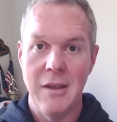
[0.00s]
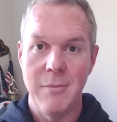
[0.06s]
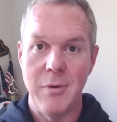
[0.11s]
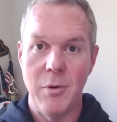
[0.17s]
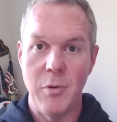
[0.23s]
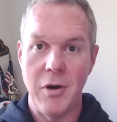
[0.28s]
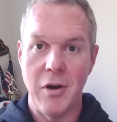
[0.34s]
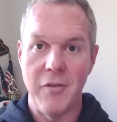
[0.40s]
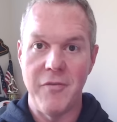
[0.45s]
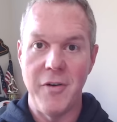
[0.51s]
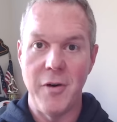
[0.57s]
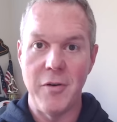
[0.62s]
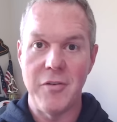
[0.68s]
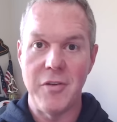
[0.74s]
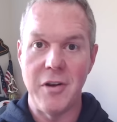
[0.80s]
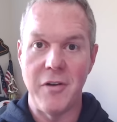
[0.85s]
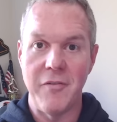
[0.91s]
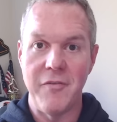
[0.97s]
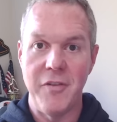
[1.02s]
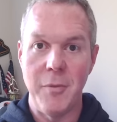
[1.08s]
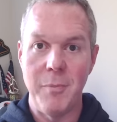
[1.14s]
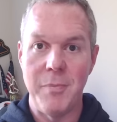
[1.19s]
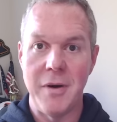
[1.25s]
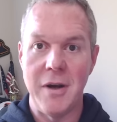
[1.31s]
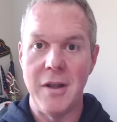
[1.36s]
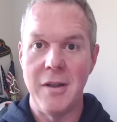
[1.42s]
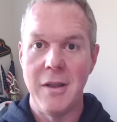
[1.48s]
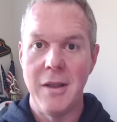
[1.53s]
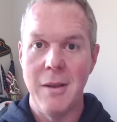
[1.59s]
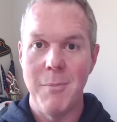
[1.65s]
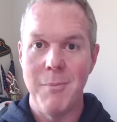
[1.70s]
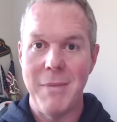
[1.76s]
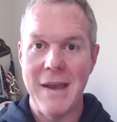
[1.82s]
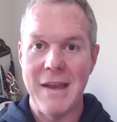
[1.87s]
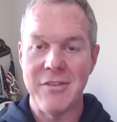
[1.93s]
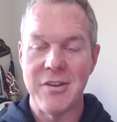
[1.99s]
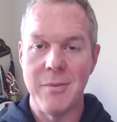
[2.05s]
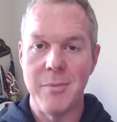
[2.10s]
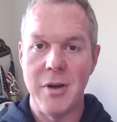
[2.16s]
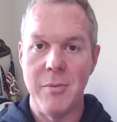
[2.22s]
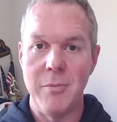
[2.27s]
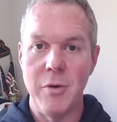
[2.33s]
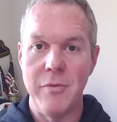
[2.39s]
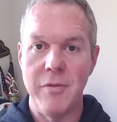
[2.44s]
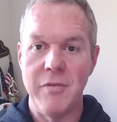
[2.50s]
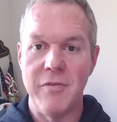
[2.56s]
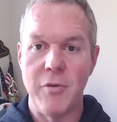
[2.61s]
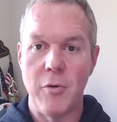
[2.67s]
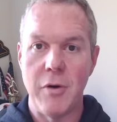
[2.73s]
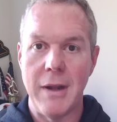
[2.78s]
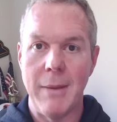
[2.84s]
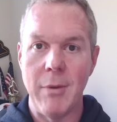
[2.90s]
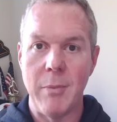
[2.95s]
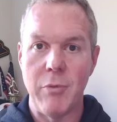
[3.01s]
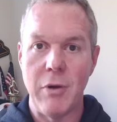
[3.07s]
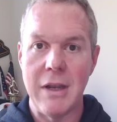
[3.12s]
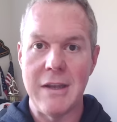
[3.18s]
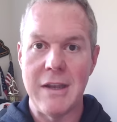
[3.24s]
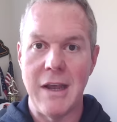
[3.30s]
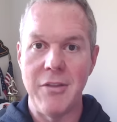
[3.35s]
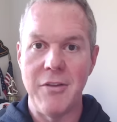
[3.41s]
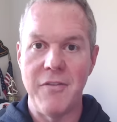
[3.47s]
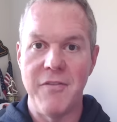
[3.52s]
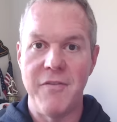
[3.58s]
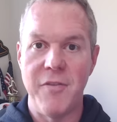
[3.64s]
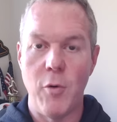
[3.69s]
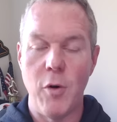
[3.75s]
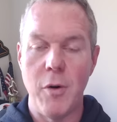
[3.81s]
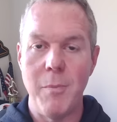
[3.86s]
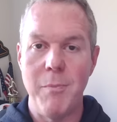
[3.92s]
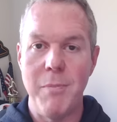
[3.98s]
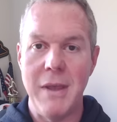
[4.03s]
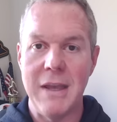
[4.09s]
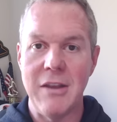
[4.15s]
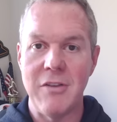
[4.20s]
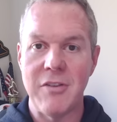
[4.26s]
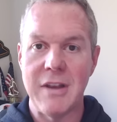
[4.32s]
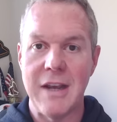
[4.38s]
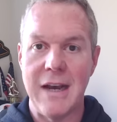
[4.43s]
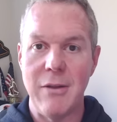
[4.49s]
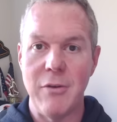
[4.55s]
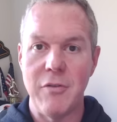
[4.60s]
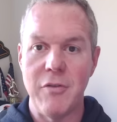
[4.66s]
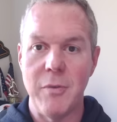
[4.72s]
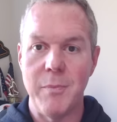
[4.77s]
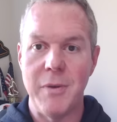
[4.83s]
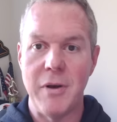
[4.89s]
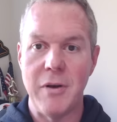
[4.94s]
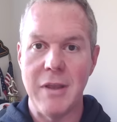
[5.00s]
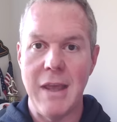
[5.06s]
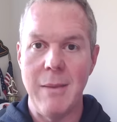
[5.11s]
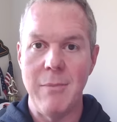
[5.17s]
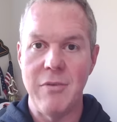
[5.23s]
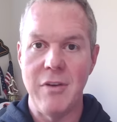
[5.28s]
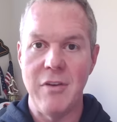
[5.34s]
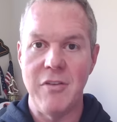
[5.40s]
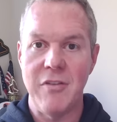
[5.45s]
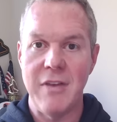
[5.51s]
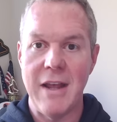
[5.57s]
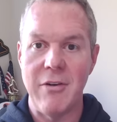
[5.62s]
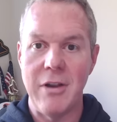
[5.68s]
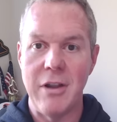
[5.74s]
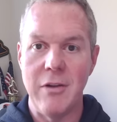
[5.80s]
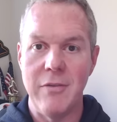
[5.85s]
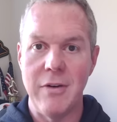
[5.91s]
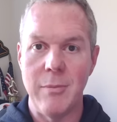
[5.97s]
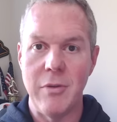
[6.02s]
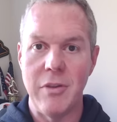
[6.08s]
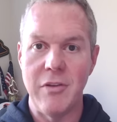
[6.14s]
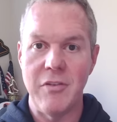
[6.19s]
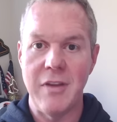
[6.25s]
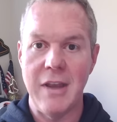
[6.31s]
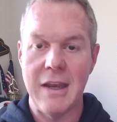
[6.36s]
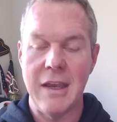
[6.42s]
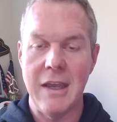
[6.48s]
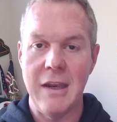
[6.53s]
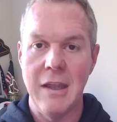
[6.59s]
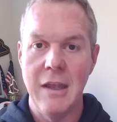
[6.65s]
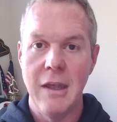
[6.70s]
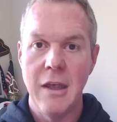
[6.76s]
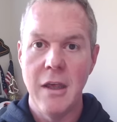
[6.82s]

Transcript: But we are focusing on football, basketball moving forward. I'm going to break down the four biggest college football games this Saturday, November the second.